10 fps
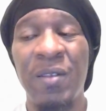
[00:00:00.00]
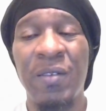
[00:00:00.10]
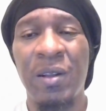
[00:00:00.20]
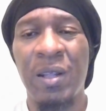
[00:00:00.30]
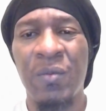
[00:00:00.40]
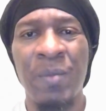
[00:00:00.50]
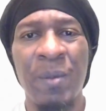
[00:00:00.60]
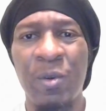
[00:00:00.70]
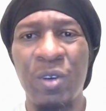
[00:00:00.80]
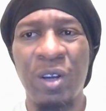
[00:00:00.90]
don't even
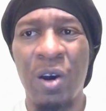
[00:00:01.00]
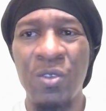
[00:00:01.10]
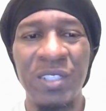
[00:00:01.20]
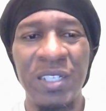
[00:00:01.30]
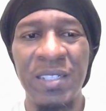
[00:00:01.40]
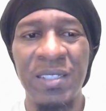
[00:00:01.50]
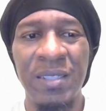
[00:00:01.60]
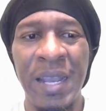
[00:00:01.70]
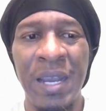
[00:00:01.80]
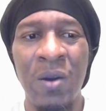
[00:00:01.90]
remember who the host
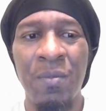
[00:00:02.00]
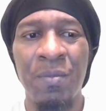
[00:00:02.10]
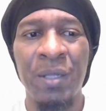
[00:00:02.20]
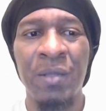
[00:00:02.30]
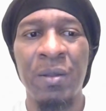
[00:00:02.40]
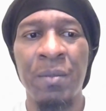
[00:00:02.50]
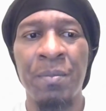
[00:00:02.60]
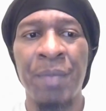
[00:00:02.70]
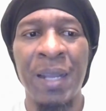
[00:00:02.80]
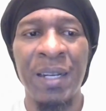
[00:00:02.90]
is now, but
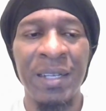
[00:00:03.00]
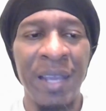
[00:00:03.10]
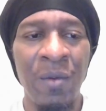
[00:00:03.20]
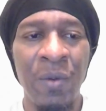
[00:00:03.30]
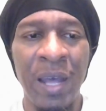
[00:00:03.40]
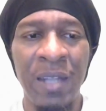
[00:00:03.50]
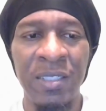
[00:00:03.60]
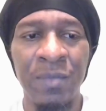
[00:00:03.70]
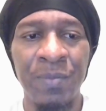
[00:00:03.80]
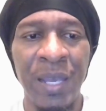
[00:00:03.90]
back in the day with
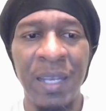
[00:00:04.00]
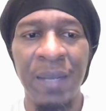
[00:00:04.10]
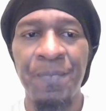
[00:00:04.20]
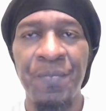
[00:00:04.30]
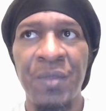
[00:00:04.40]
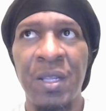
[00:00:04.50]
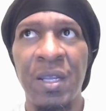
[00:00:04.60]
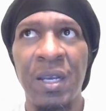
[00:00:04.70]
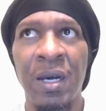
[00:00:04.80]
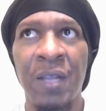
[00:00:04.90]
Alex Trebek,
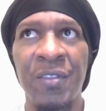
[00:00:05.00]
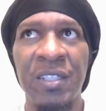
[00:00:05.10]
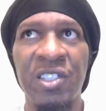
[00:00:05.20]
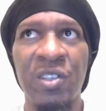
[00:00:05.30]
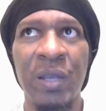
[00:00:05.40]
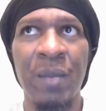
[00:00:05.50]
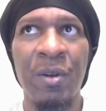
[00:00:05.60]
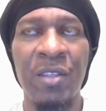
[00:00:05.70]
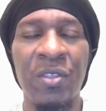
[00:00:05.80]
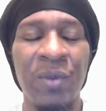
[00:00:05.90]
I think the show came
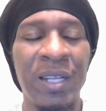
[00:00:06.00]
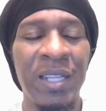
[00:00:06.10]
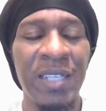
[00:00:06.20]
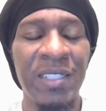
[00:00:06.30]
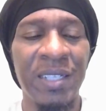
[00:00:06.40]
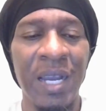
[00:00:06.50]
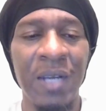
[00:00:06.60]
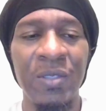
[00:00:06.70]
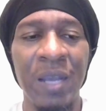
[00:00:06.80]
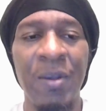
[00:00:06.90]
on at 3:00
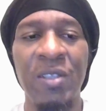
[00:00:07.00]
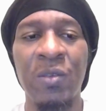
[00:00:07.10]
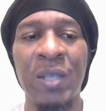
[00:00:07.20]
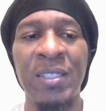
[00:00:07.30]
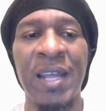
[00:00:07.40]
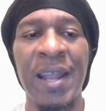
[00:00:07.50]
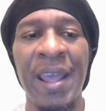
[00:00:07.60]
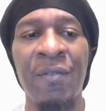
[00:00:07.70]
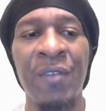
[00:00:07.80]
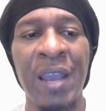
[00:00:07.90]
Chicago time. I used to watch that
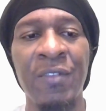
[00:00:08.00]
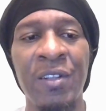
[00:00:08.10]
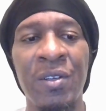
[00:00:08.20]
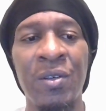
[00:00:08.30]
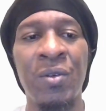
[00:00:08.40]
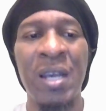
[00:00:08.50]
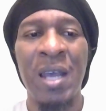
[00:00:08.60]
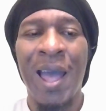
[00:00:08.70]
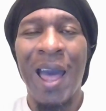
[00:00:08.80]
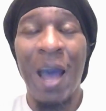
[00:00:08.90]
every afternoon.
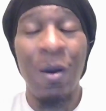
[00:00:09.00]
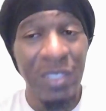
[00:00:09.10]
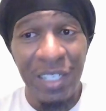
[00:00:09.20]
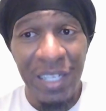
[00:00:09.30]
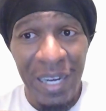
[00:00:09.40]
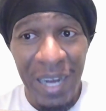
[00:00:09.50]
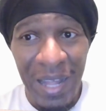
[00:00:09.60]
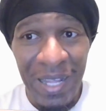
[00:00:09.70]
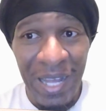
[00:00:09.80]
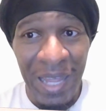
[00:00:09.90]
I wasn't good at
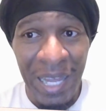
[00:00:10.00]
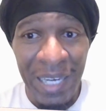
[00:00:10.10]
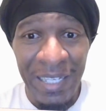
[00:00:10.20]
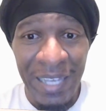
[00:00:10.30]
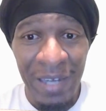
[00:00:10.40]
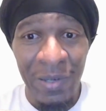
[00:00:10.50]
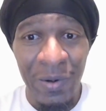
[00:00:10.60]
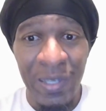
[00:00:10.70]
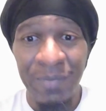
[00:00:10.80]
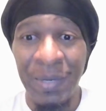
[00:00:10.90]
a lot of the
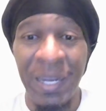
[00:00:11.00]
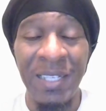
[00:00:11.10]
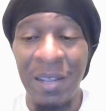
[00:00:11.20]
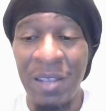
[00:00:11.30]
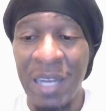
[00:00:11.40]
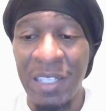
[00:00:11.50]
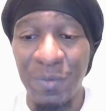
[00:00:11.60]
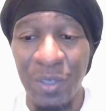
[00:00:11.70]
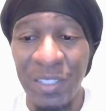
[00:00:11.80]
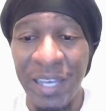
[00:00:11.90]
categories, but anytime you had a
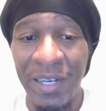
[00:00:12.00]
sports